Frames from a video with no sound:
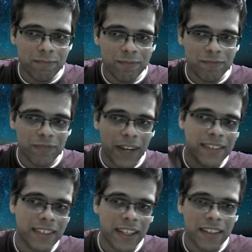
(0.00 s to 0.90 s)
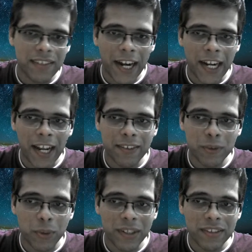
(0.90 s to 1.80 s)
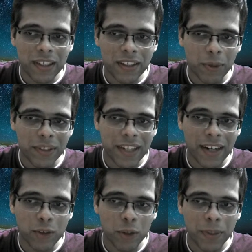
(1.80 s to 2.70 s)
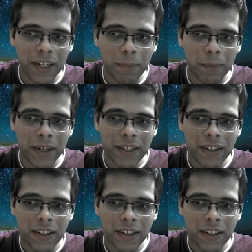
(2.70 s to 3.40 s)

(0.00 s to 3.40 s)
White's king side has queen side has opened up a bit.